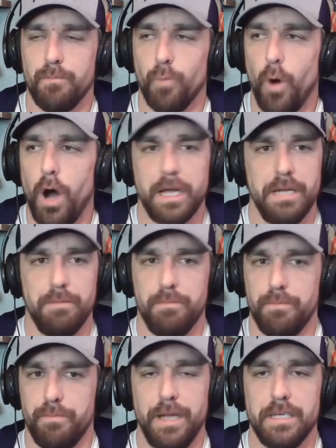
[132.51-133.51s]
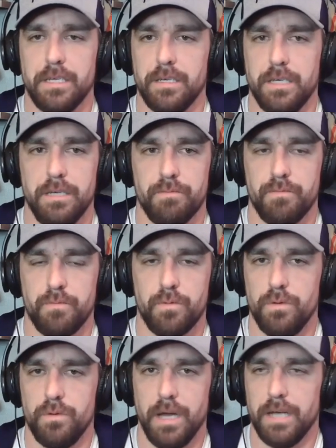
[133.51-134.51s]
walking basically
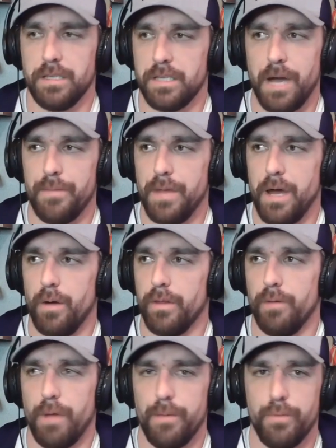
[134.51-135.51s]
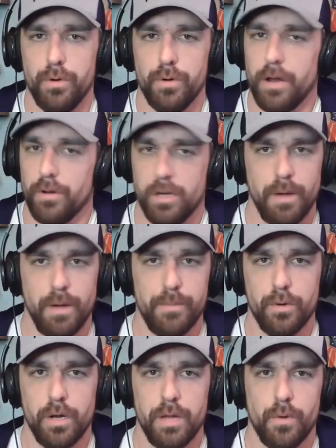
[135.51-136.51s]
nonstop now without my boot. I don't need my
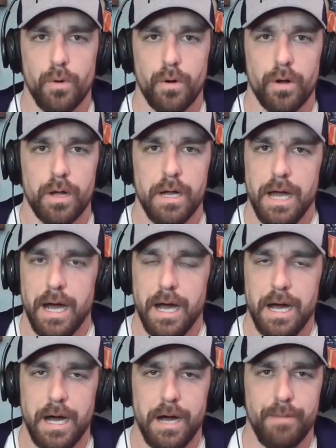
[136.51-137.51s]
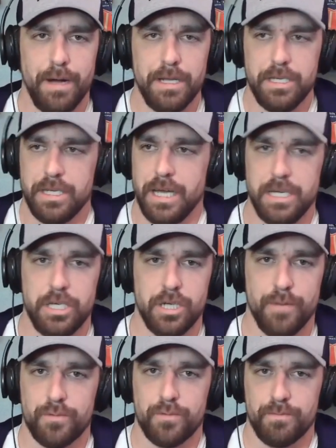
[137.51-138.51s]
boot anymore. I kind of
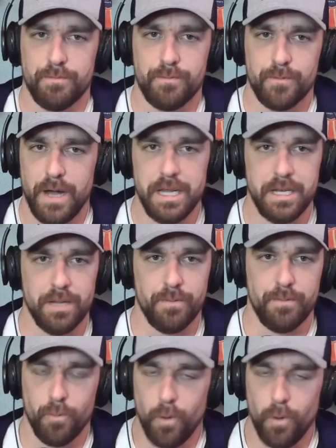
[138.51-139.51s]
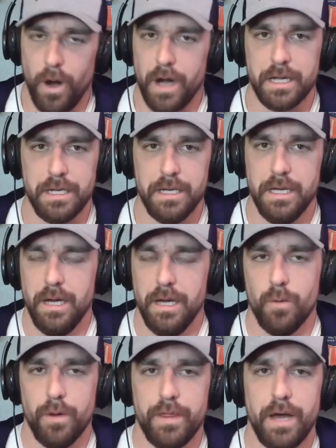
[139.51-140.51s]
jumped right into walking
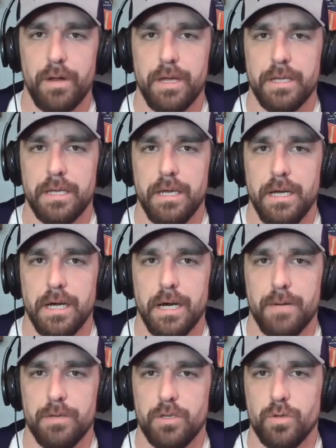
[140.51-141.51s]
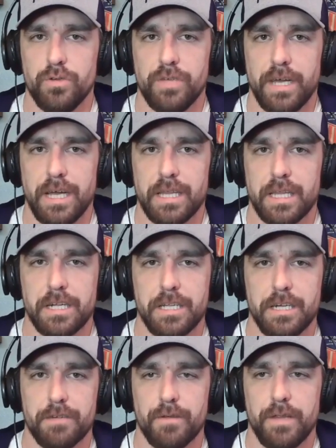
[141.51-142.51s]
without it. As soon as I got the
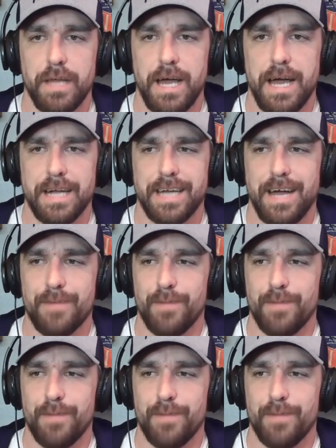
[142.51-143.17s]
clear for that,